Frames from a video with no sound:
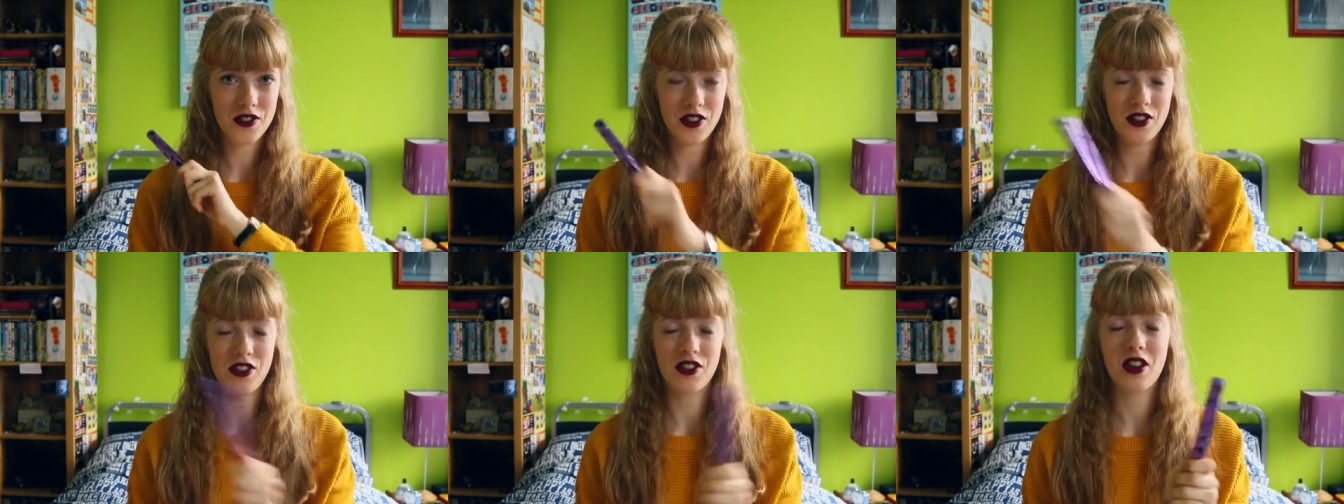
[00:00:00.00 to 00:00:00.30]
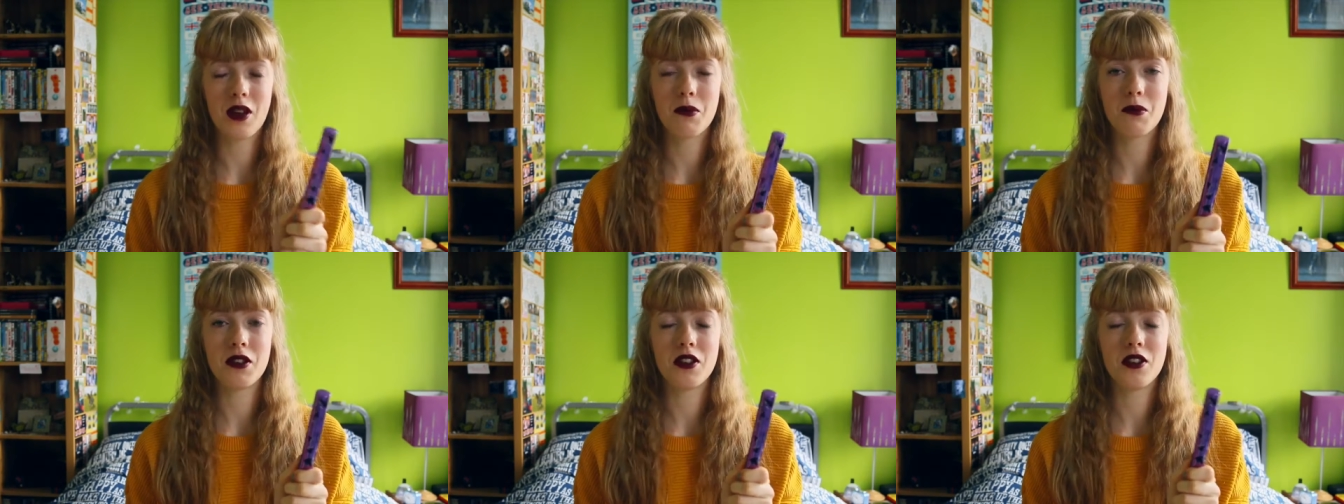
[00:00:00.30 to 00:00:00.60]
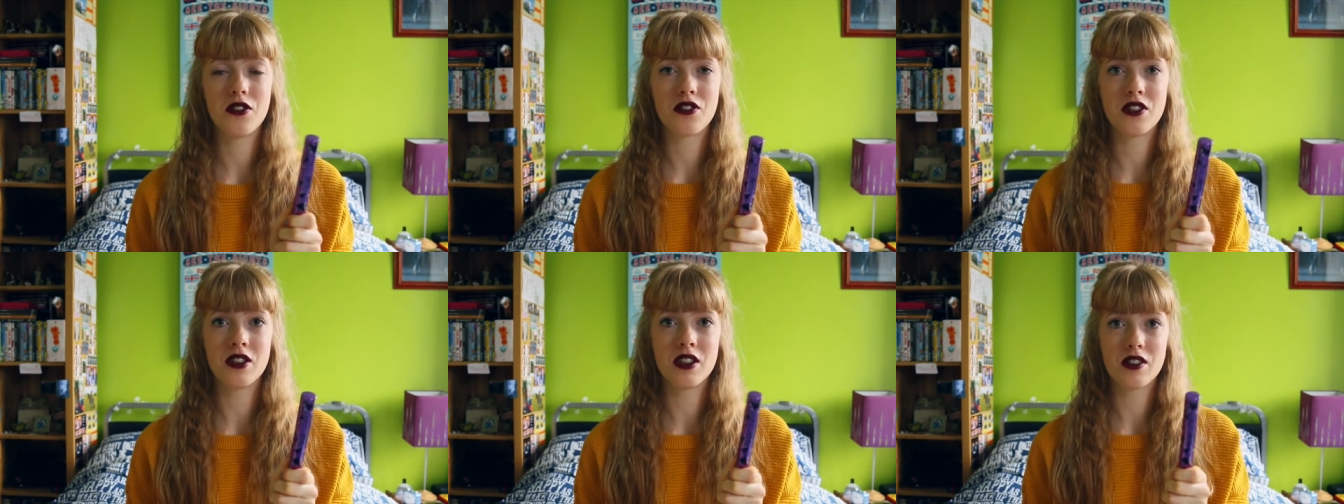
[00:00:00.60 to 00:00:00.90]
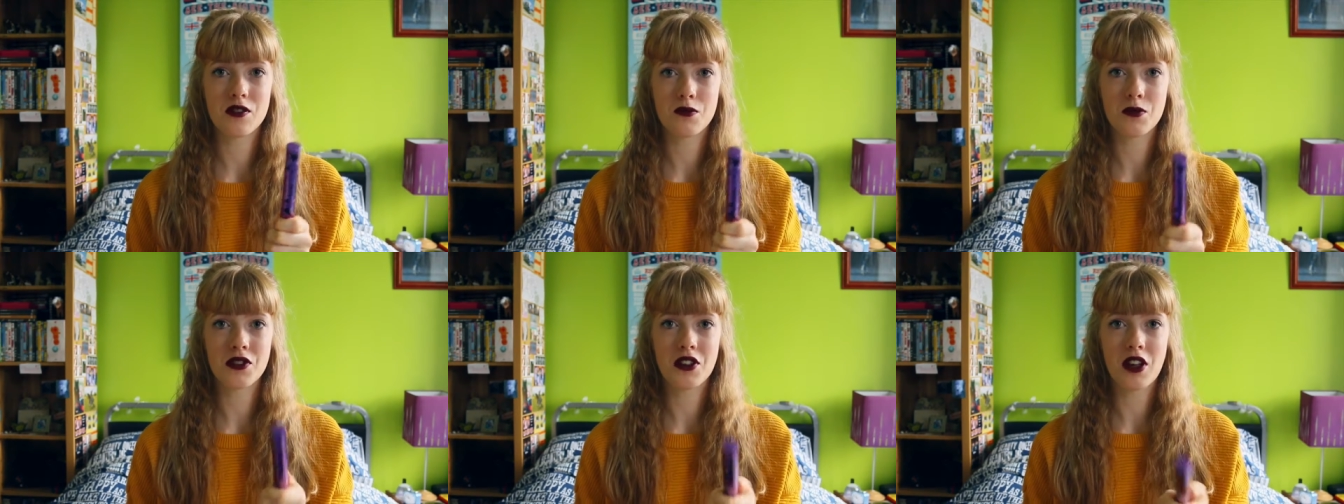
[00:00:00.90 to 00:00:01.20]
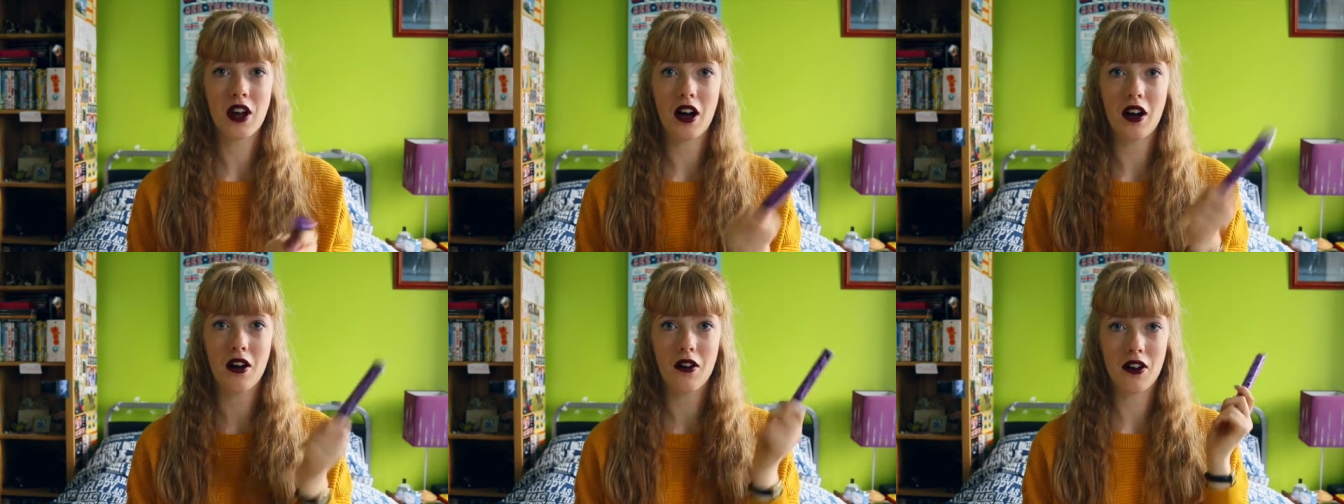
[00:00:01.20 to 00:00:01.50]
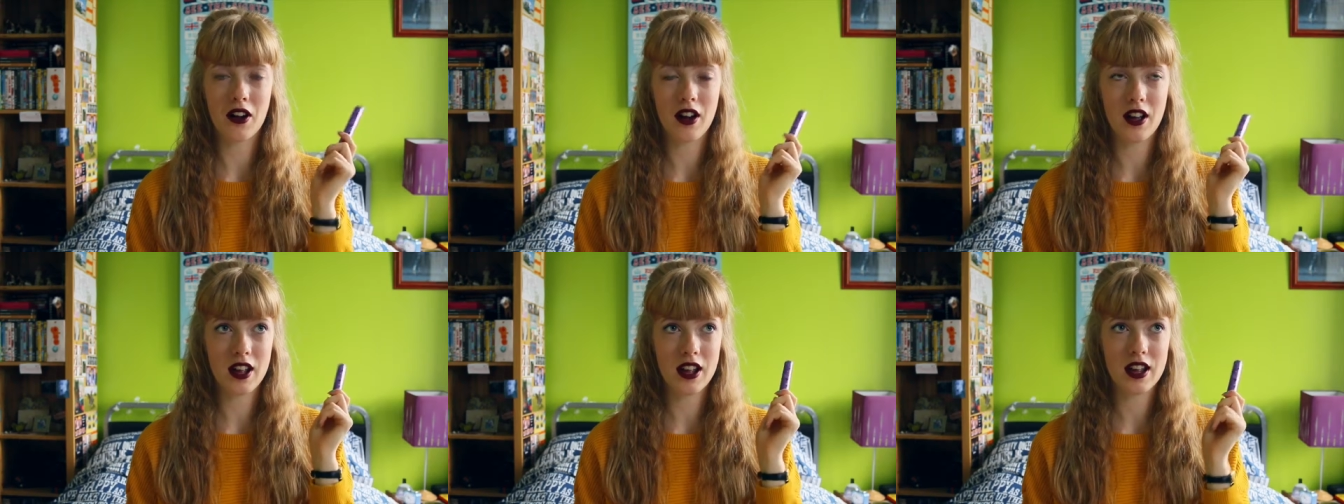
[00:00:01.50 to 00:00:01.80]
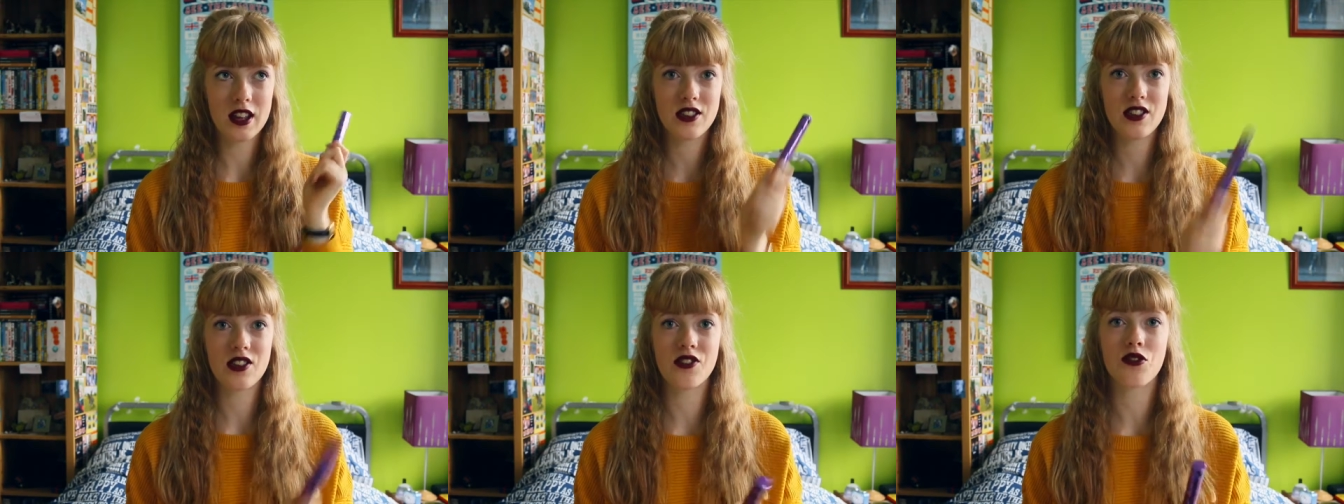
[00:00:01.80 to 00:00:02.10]
since I've been using this mascara.
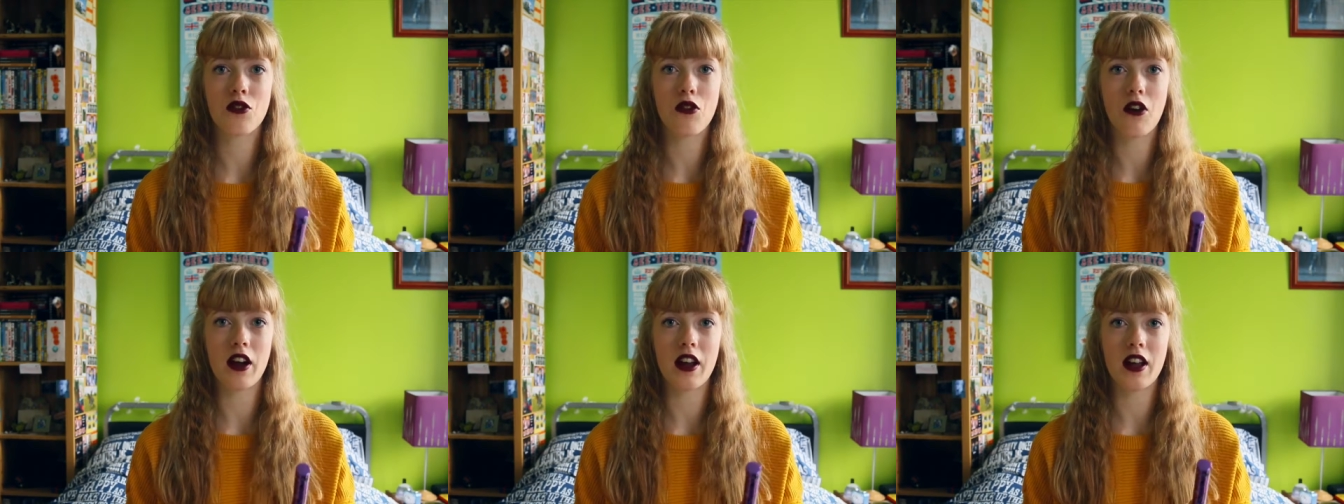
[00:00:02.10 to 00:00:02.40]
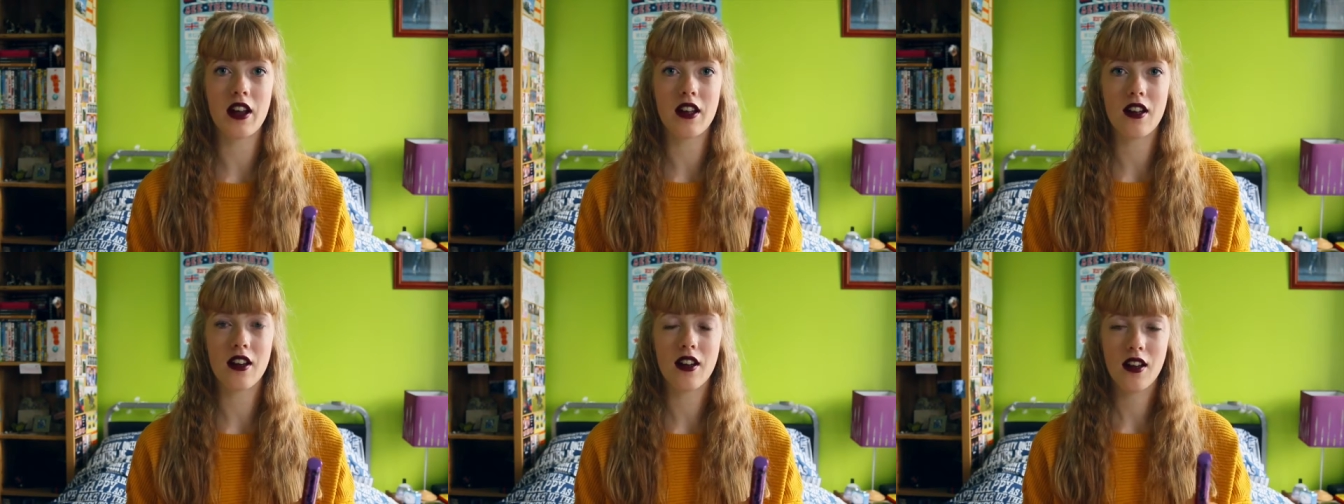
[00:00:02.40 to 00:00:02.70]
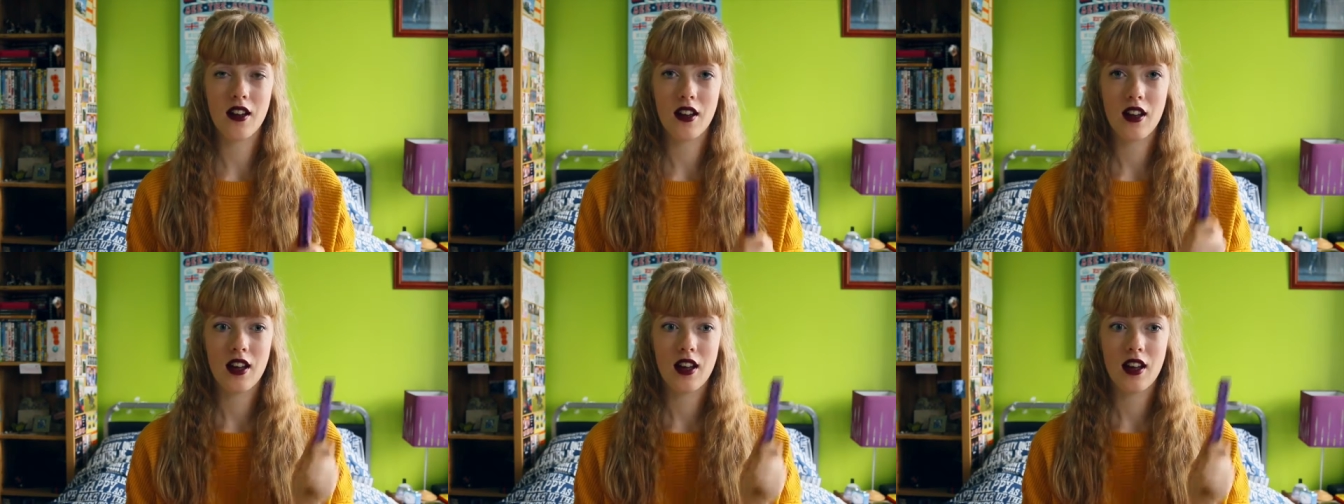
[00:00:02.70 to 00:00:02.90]
It is great.